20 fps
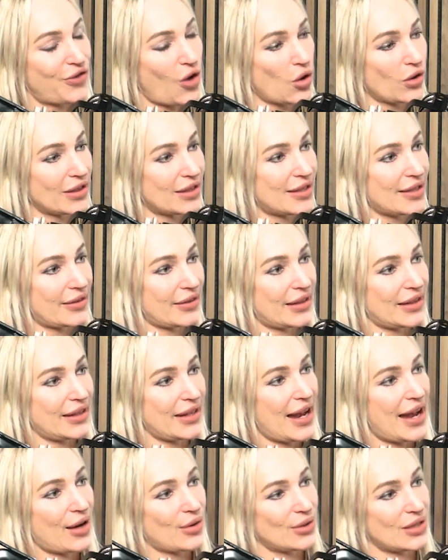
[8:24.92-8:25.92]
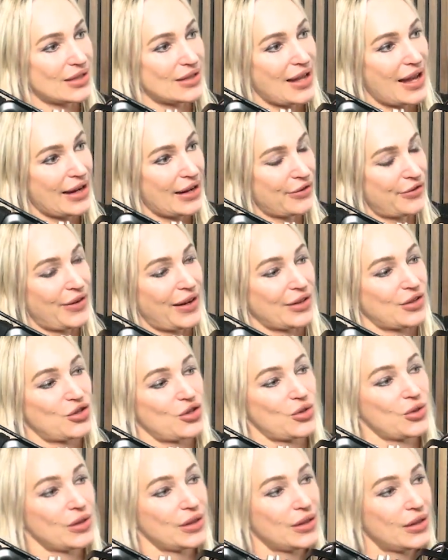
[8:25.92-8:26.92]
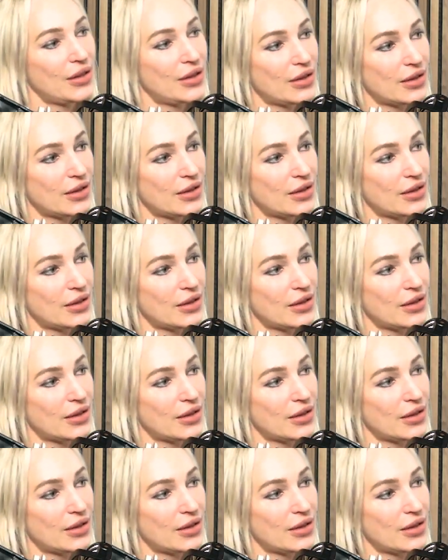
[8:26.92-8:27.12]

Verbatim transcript: volatility, how does that affect your